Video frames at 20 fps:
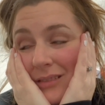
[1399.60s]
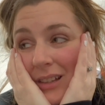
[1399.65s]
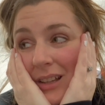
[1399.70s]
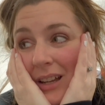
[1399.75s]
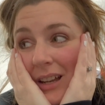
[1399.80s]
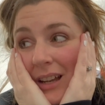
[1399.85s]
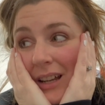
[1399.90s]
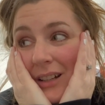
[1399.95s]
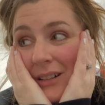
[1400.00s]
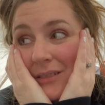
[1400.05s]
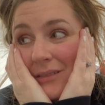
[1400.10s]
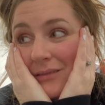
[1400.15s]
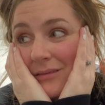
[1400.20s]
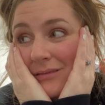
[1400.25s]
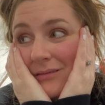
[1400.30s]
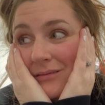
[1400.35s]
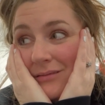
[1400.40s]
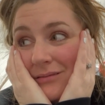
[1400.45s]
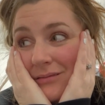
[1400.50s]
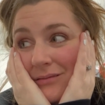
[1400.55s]
I don't,
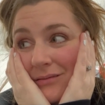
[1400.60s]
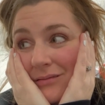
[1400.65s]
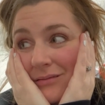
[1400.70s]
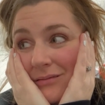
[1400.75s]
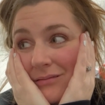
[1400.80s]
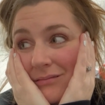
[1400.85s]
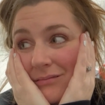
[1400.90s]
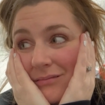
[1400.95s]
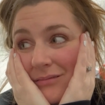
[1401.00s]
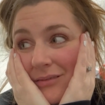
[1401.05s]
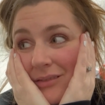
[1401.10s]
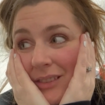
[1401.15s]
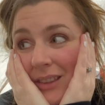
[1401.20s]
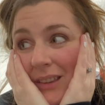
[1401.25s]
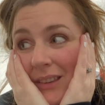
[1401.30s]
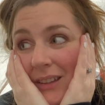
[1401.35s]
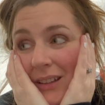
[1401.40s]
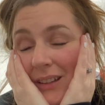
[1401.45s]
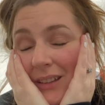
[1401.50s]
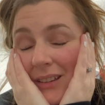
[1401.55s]

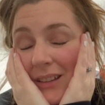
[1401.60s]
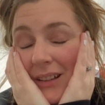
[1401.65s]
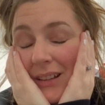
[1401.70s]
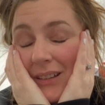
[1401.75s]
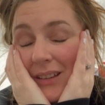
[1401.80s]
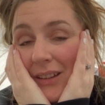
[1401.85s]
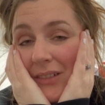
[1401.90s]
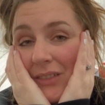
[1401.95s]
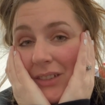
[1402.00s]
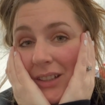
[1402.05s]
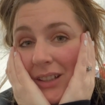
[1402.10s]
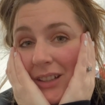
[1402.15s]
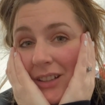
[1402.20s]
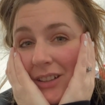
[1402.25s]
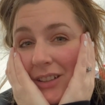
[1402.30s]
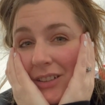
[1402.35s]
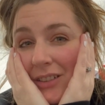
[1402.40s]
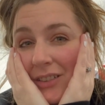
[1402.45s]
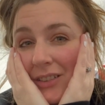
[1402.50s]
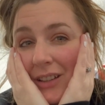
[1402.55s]
16, 17
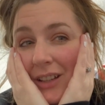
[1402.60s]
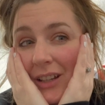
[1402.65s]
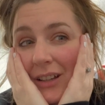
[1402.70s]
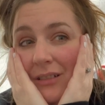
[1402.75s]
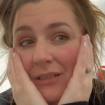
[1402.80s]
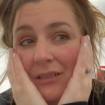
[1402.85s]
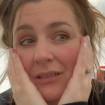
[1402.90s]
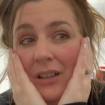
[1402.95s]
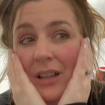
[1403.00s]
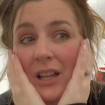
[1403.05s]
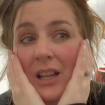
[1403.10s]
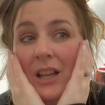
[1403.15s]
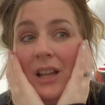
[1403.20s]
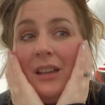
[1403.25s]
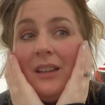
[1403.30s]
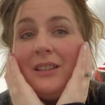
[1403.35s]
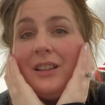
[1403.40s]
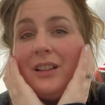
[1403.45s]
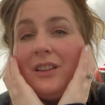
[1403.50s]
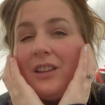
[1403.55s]
years now,
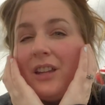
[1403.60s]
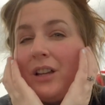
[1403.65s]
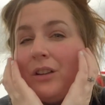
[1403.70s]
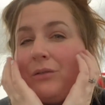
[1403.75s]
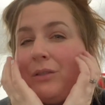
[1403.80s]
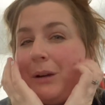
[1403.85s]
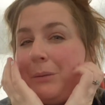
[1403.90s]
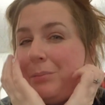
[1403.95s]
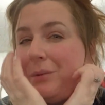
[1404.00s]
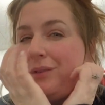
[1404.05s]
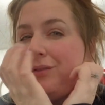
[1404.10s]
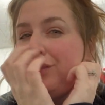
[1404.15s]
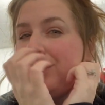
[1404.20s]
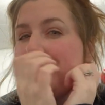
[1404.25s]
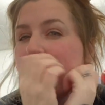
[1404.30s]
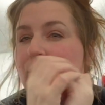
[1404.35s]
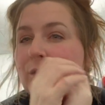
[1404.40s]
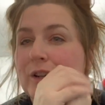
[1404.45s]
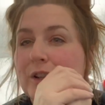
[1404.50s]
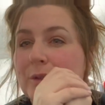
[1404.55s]
since like right before
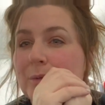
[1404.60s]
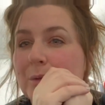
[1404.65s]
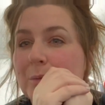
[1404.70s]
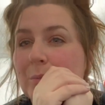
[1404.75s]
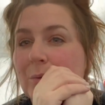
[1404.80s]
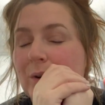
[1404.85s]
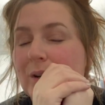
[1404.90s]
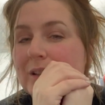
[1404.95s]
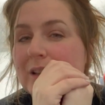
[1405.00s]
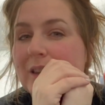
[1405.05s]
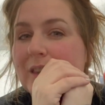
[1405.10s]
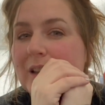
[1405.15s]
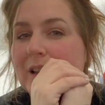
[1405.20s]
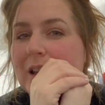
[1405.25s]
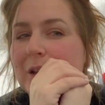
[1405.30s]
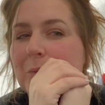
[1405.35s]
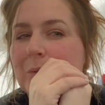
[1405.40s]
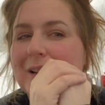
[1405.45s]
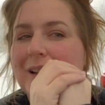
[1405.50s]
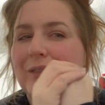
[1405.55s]
Florence was born.
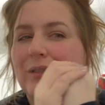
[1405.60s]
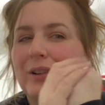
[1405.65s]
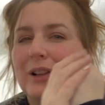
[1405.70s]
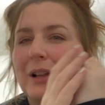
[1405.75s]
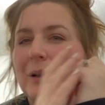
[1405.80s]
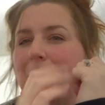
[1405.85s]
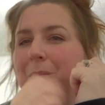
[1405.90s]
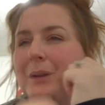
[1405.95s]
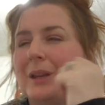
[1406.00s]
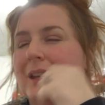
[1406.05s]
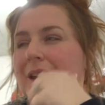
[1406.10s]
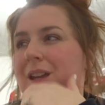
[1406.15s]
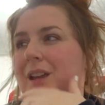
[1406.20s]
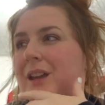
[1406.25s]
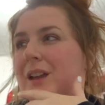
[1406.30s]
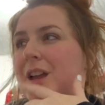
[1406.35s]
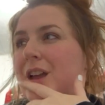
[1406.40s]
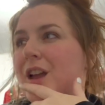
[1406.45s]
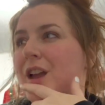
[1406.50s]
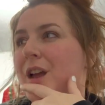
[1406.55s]
Like whenever like me
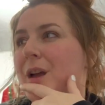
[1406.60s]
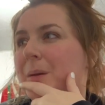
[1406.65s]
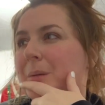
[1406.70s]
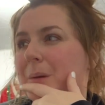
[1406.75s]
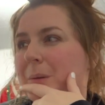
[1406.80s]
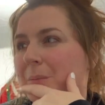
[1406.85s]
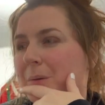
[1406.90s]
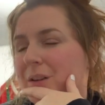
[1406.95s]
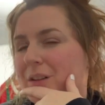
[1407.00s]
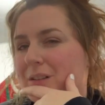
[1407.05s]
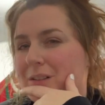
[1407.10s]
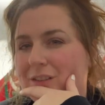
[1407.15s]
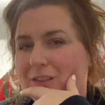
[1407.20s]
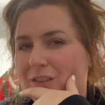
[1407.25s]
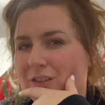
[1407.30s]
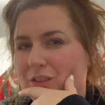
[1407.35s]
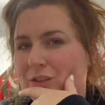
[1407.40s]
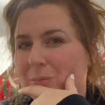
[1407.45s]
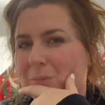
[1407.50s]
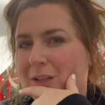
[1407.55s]
and my brother and
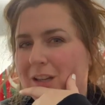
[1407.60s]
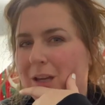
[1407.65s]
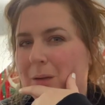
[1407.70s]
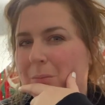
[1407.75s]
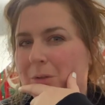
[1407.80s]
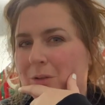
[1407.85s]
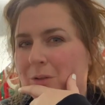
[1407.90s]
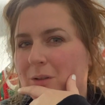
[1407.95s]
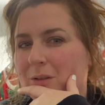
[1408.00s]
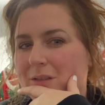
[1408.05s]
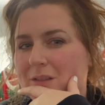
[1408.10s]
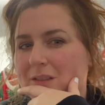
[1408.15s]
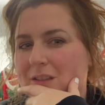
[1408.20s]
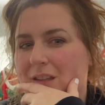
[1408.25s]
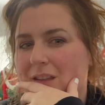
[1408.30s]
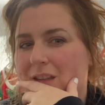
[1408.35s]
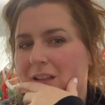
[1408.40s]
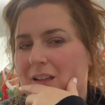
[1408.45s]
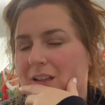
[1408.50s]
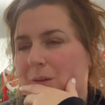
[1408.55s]
sister became adults, I
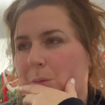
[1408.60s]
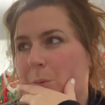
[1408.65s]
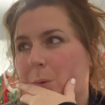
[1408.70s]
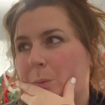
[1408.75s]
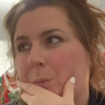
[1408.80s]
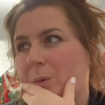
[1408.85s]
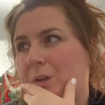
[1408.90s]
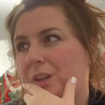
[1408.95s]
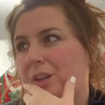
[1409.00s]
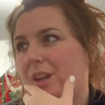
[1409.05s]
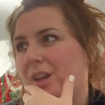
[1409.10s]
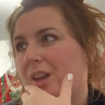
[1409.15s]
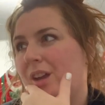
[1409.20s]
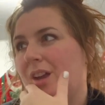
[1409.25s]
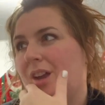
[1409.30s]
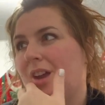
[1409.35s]
think it's when we